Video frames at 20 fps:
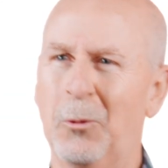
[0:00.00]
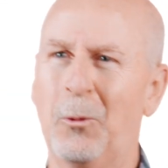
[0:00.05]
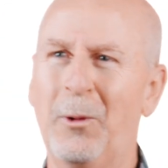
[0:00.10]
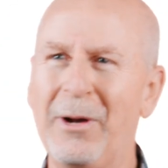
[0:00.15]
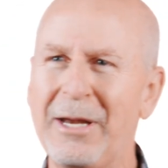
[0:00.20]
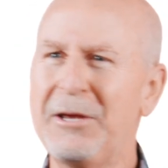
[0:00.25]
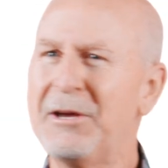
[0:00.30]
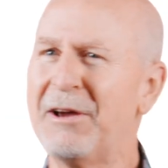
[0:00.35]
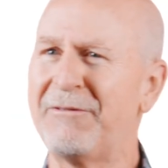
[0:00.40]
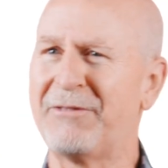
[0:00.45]
What
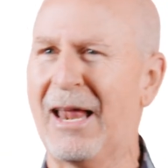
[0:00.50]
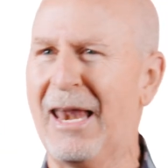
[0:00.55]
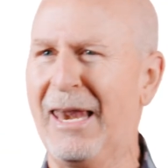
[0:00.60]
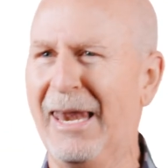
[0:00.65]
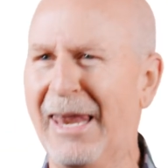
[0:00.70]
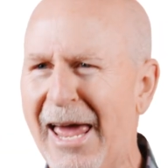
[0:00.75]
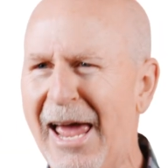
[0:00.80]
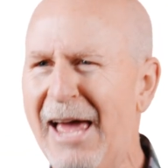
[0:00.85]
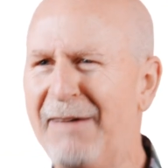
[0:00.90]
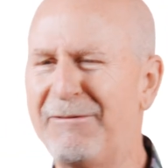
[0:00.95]
do you have to
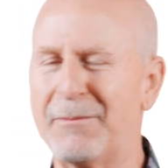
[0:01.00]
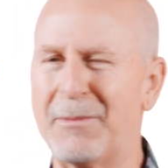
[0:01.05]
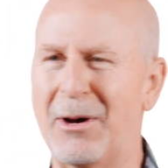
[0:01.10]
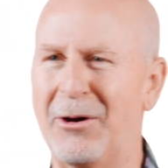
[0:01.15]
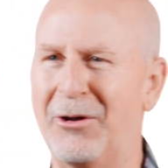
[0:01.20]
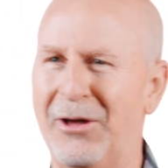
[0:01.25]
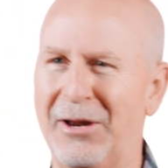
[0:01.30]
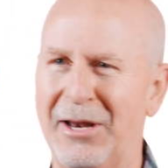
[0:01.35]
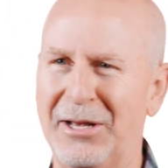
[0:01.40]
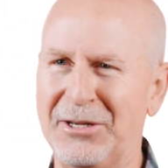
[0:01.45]
laugh
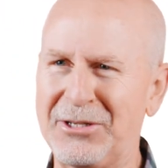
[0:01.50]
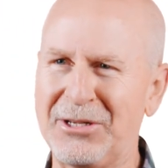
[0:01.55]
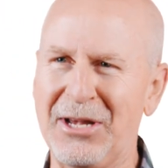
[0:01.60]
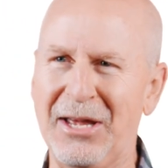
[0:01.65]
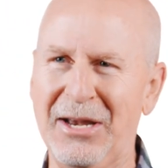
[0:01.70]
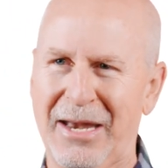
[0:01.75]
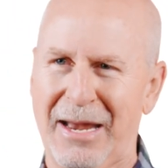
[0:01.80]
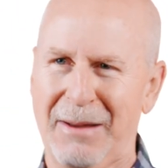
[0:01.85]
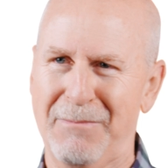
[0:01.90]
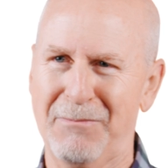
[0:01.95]
about on a
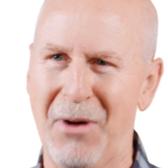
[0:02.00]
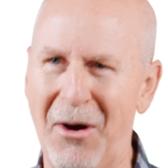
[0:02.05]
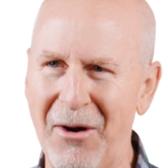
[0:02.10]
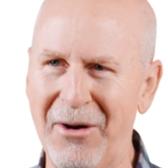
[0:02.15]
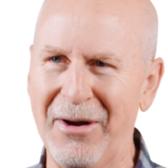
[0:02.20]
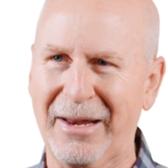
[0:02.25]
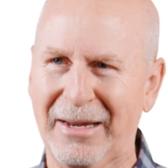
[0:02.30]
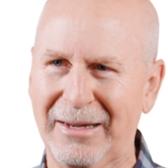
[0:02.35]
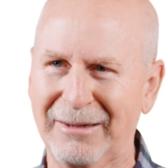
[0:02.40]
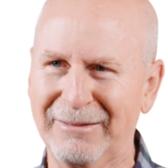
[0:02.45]
Sunday morning?